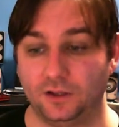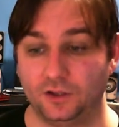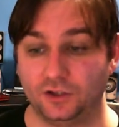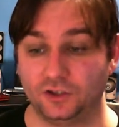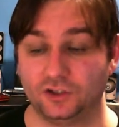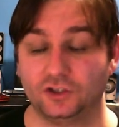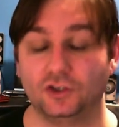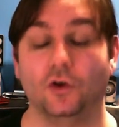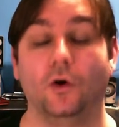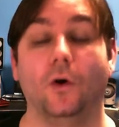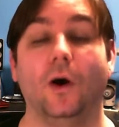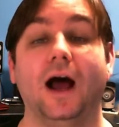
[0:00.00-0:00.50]

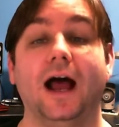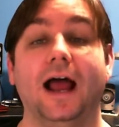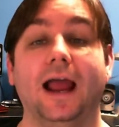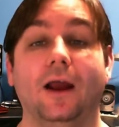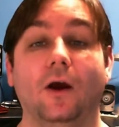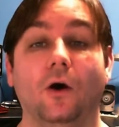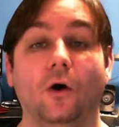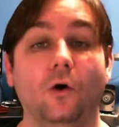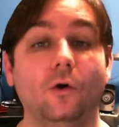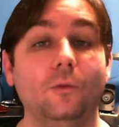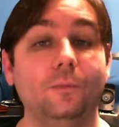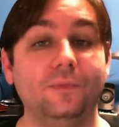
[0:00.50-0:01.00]
So I
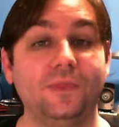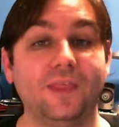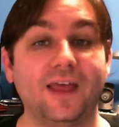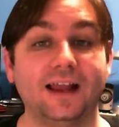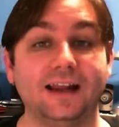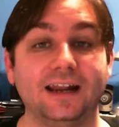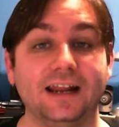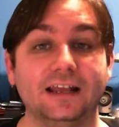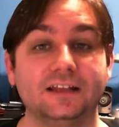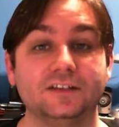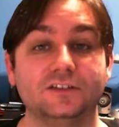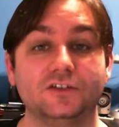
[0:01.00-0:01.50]
hope
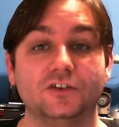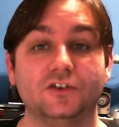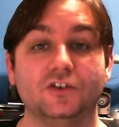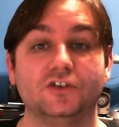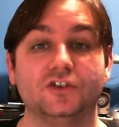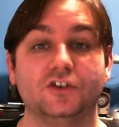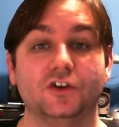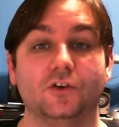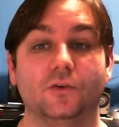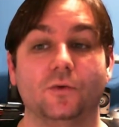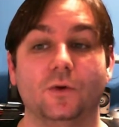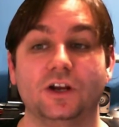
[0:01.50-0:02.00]
that
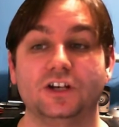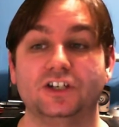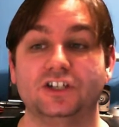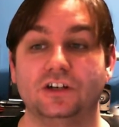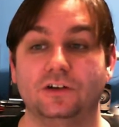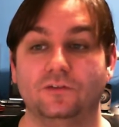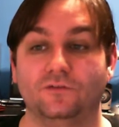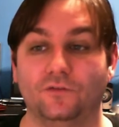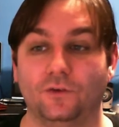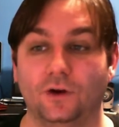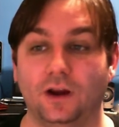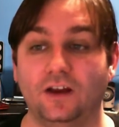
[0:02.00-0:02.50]
answers your
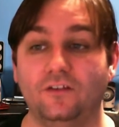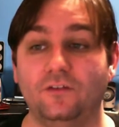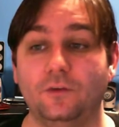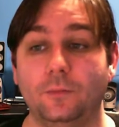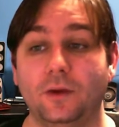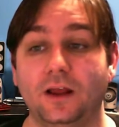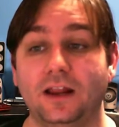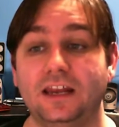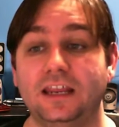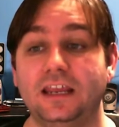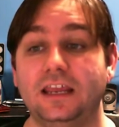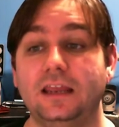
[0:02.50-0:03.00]
question for
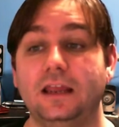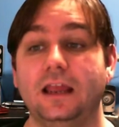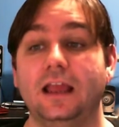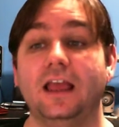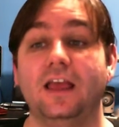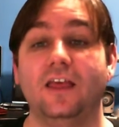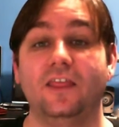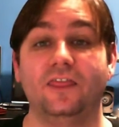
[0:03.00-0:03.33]
everybody.